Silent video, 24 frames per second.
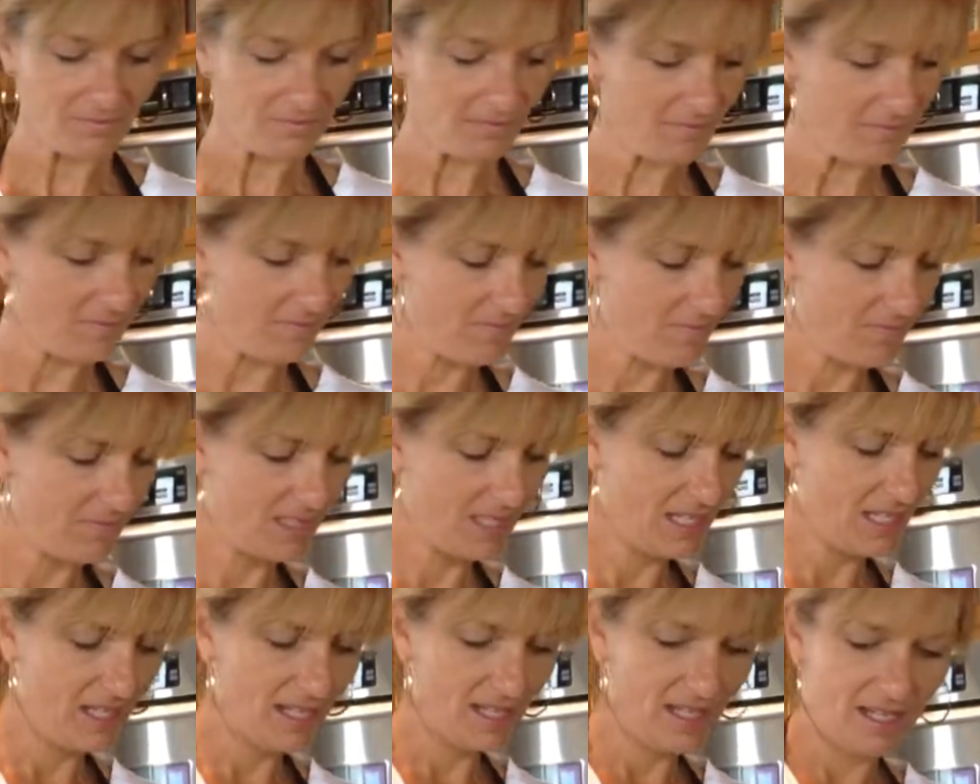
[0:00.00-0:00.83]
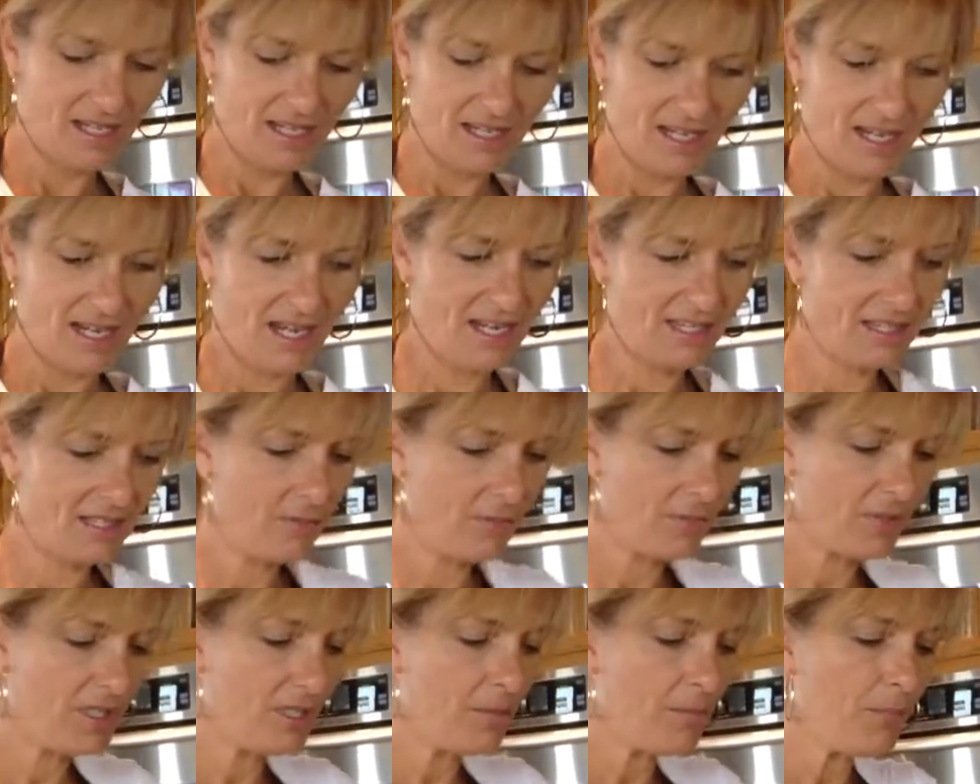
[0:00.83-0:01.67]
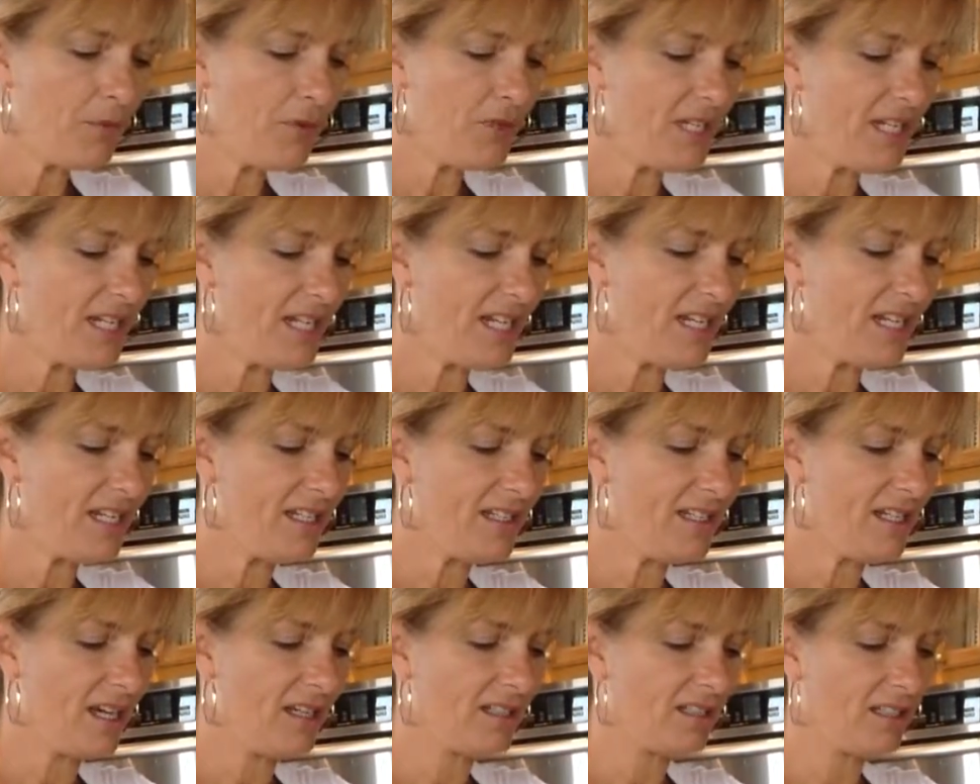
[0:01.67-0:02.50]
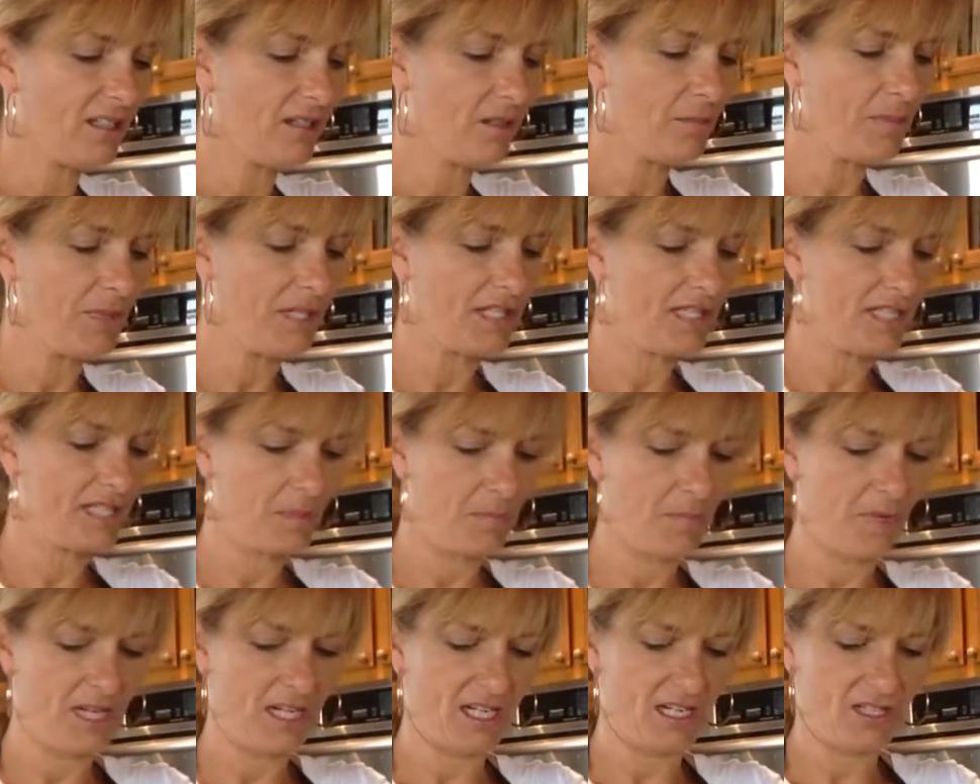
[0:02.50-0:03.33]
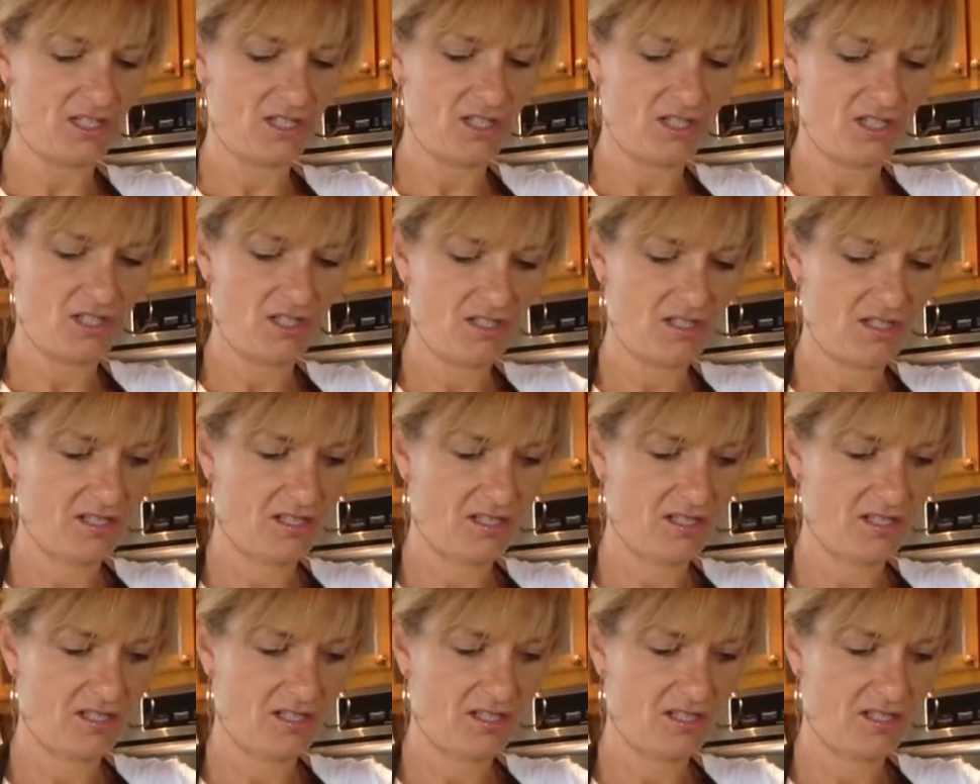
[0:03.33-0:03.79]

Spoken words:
And then we're gonna put in a little bit of spinach.